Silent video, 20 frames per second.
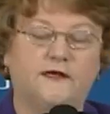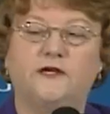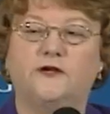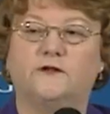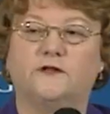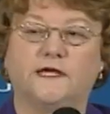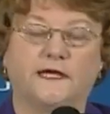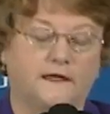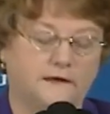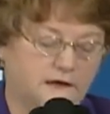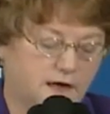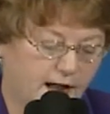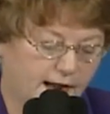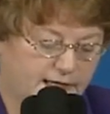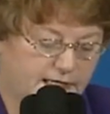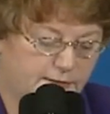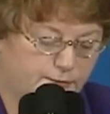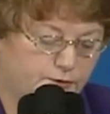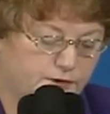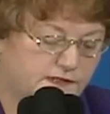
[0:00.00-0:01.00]
that nearly
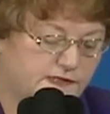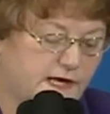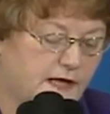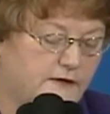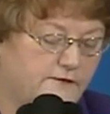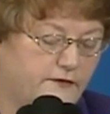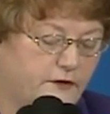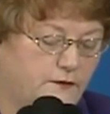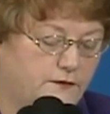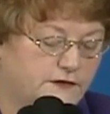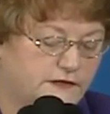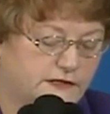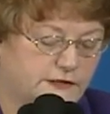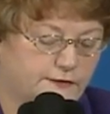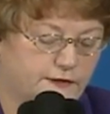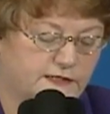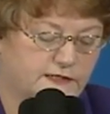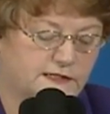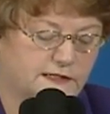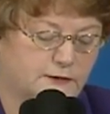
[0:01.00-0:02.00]
90% of those
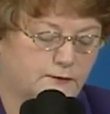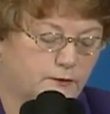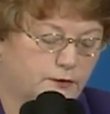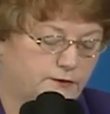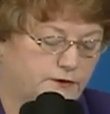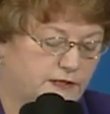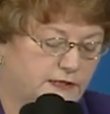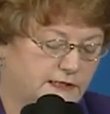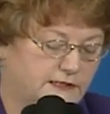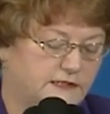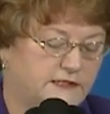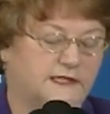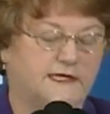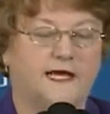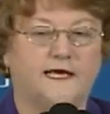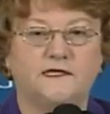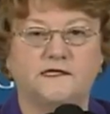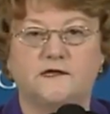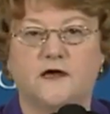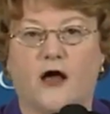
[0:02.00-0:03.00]
seriously wounded in
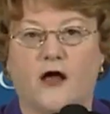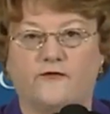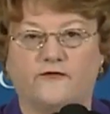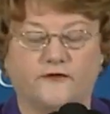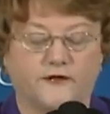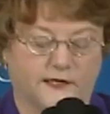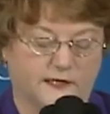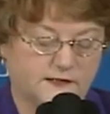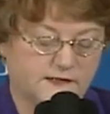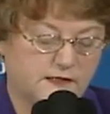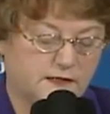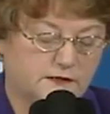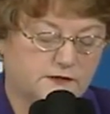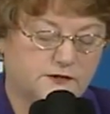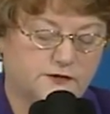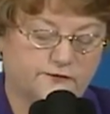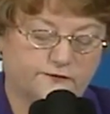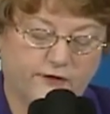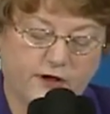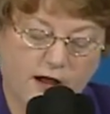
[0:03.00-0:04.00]
today's conflicts
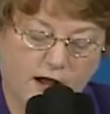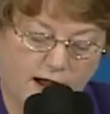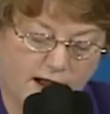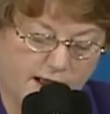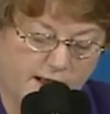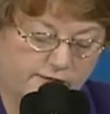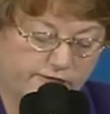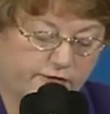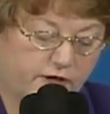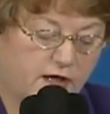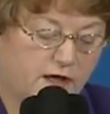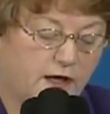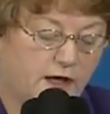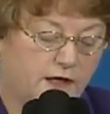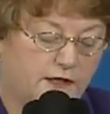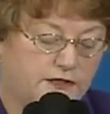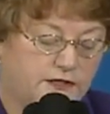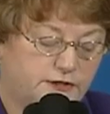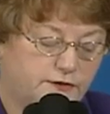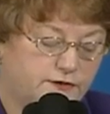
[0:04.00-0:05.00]
survive
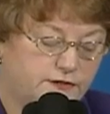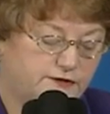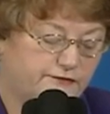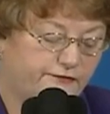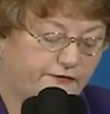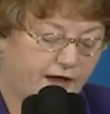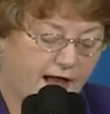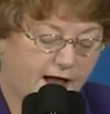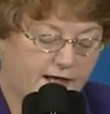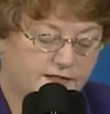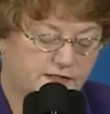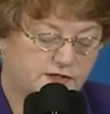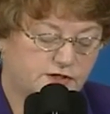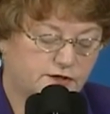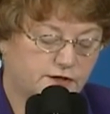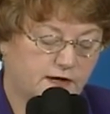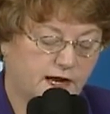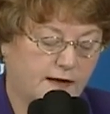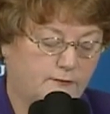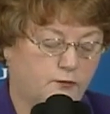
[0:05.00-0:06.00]
due to
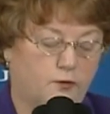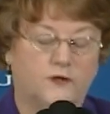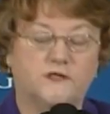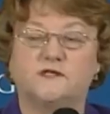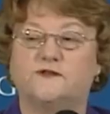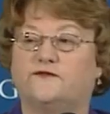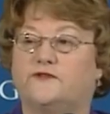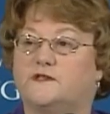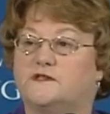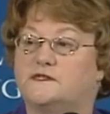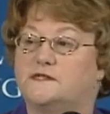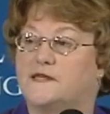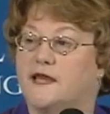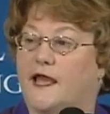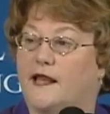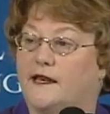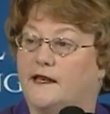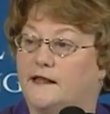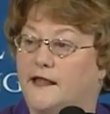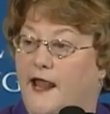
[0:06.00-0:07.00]
faster and more
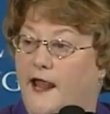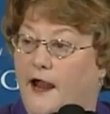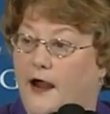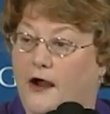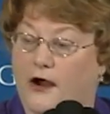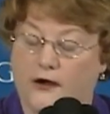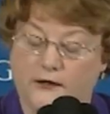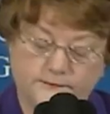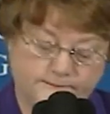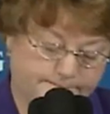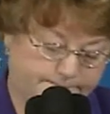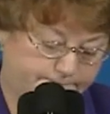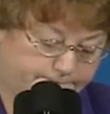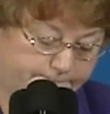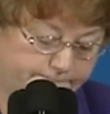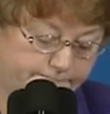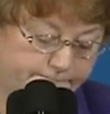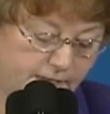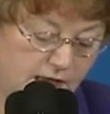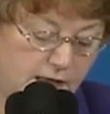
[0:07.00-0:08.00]
sophisticated care.
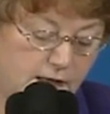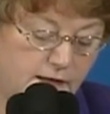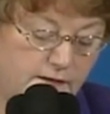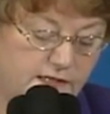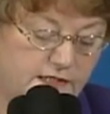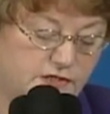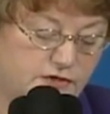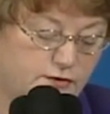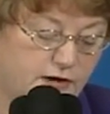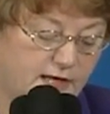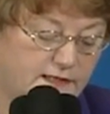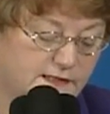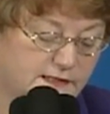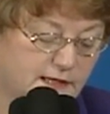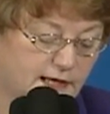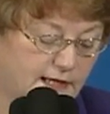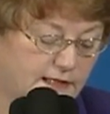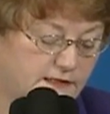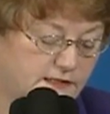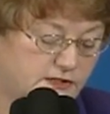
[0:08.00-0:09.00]
This
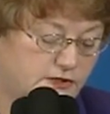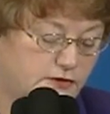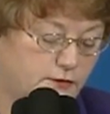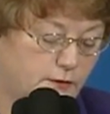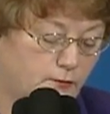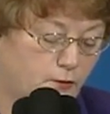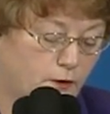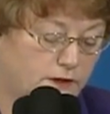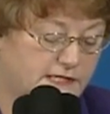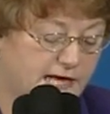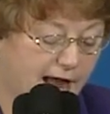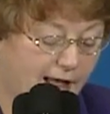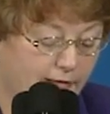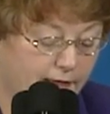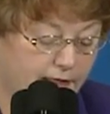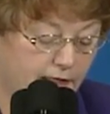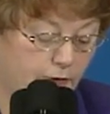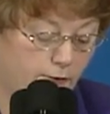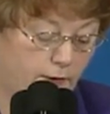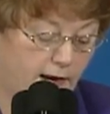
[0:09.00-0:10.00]
translates to a
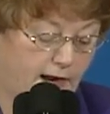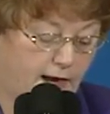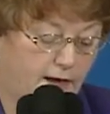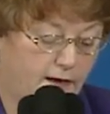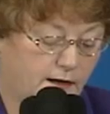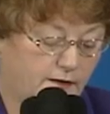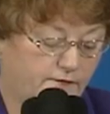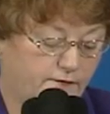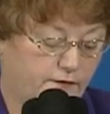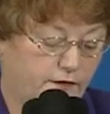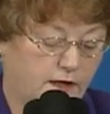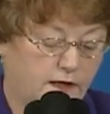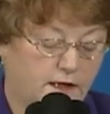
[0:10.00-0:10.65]
mortality rate of